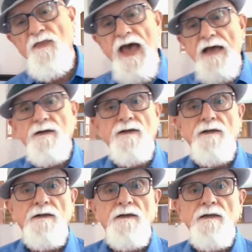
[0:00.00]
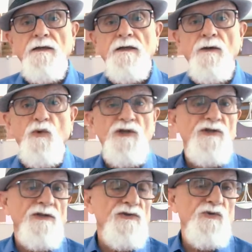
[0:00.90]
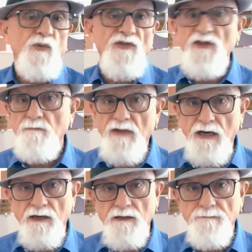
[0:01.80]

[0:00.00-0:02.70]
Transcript: that which is within me